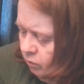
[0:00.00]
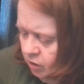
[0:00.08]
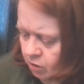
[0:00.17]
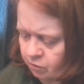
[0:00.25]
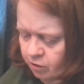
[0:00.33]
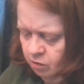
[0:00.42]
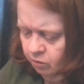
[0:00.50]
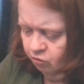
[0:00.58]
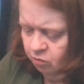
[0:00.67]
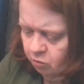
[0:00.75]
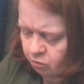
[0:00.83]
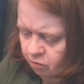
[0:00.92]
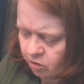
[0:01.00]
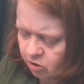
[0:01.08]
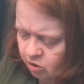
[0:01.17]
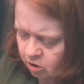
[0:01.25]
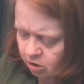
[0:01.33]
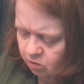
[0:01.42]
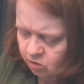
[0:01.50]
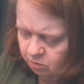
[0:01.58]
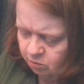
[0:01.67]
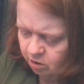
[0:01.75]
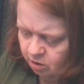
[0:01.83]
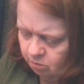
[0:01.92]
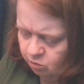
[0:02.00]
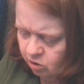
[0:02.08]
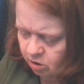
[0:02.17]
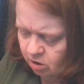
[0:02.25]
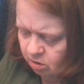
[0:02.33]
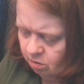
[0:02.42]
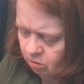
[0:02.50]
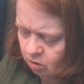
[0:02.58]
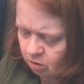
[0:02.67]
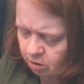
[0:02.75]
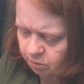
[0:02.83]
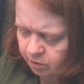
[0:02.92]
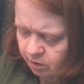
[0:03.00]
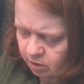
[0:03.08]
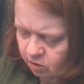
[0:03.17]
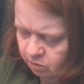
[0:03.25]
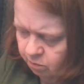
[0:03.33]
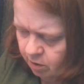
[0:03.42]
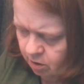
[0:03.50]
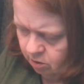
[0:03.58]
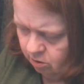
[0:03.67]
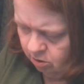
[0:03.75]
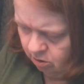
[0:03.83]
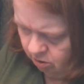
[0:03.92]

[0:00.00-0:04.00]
If you don't trim your threads as you go, sometimes you get caught up in this mess.